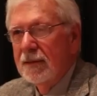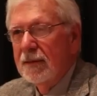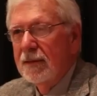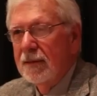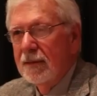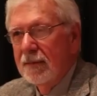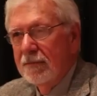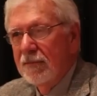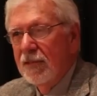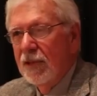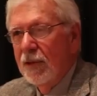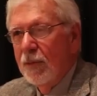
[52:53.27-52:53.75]

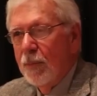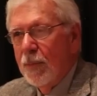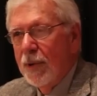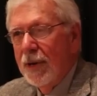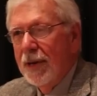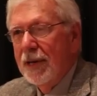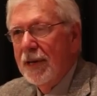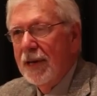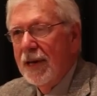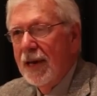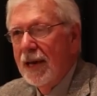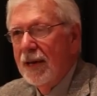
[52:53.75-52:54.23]
Like when the
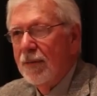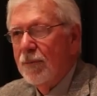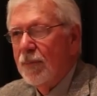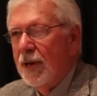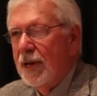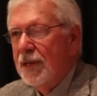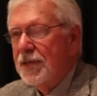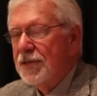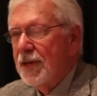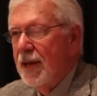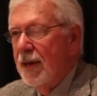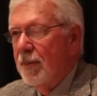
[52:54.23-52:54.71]
printing
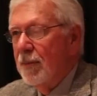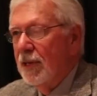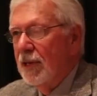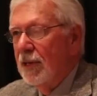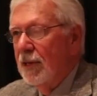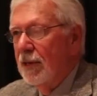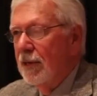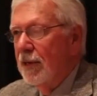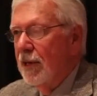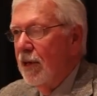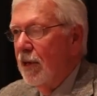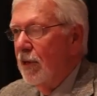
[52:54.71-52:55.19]
press came
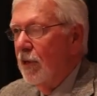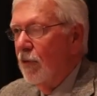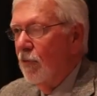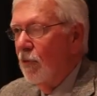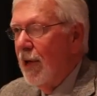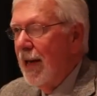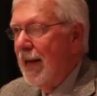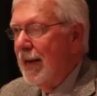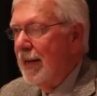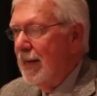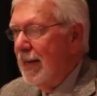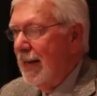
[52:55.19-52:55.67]
along, you could
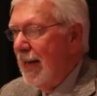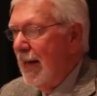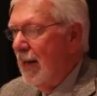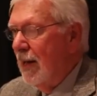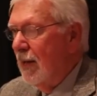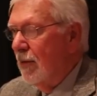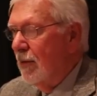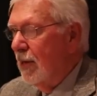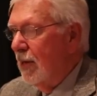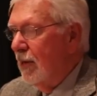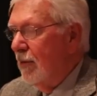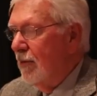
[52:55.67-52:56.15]
write it
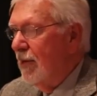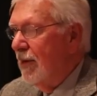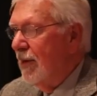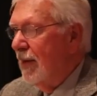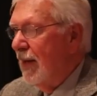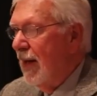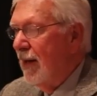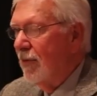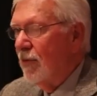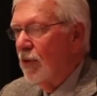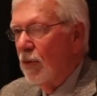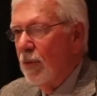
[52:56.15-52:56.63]
down, and you didn't
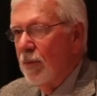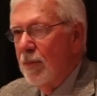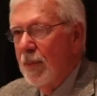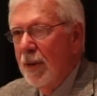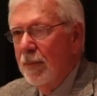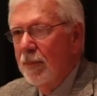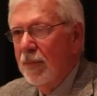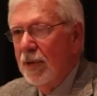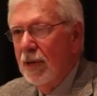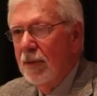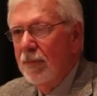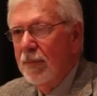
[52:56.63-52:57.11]
have to
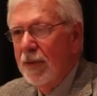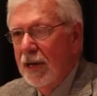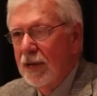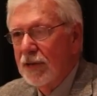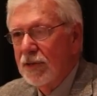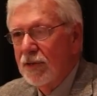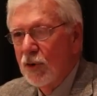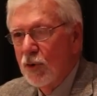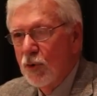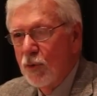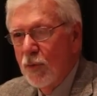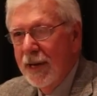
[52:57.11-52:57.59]
remember it
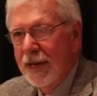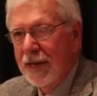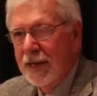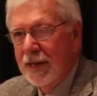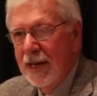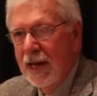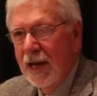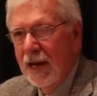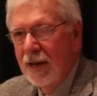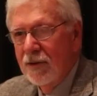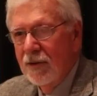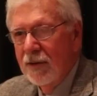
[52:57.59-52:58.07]
because it was written
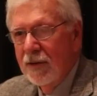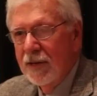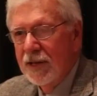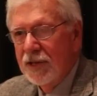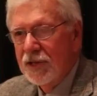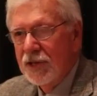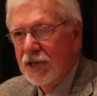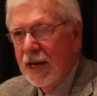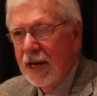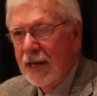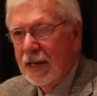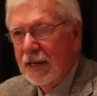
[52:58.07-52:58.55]
down, you could
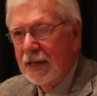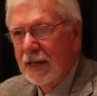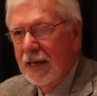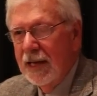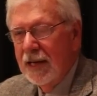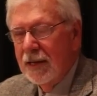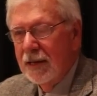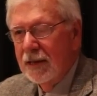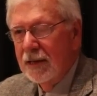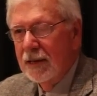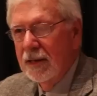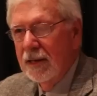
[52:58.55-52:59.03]
check it
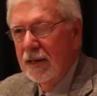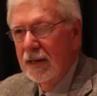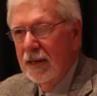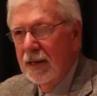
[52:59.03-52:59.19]
later.